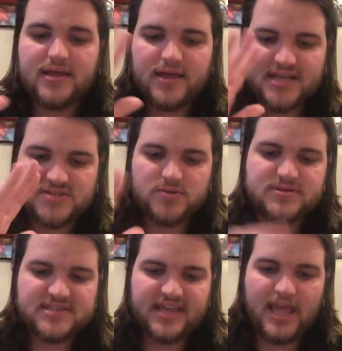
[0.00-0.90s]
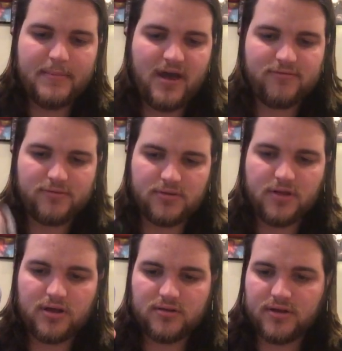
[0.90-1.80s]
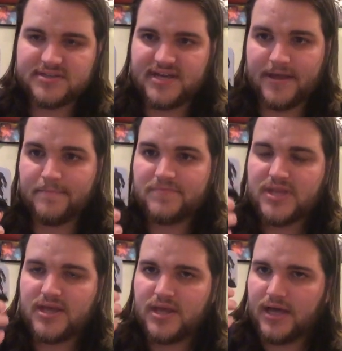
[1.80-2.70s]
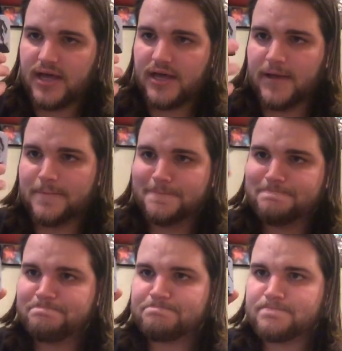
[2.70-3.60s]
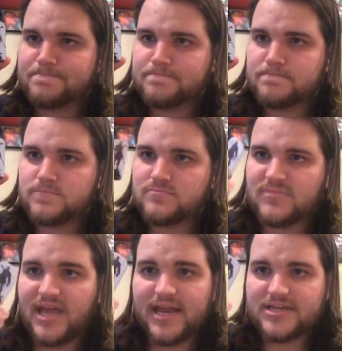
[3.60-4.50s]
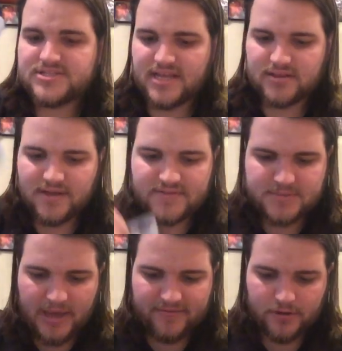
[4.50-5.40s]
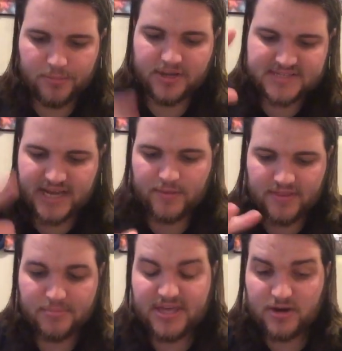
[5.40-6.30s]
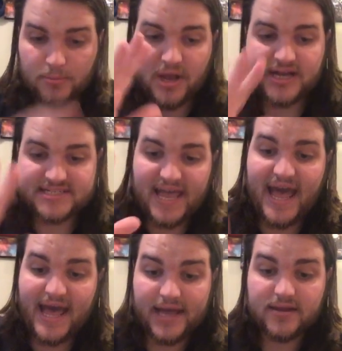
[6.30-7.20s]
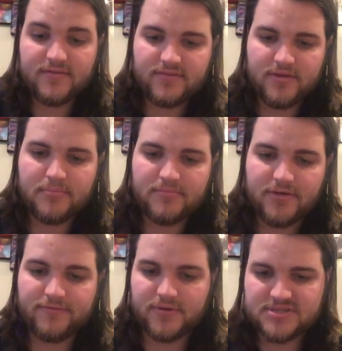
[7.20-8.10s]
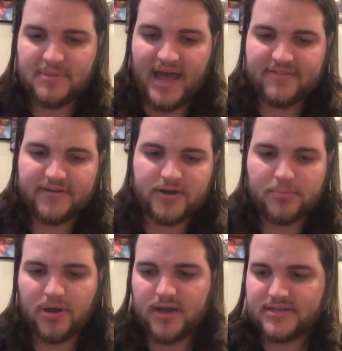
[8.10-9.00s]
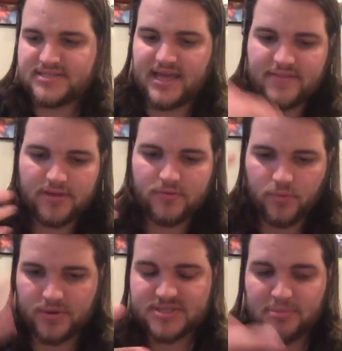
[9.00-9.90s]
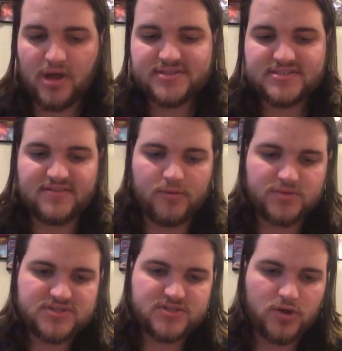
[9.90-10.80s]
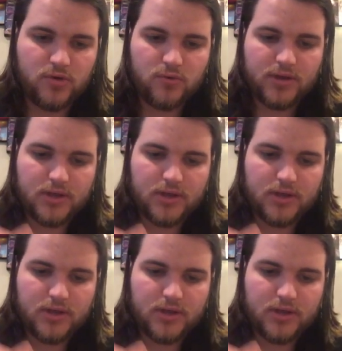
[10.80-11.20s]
as soon as they came out for a long, long time. And I love these Pathfinder pawns. Anyway, the beginner box had the first Pathfinder pawns, and the response to them was so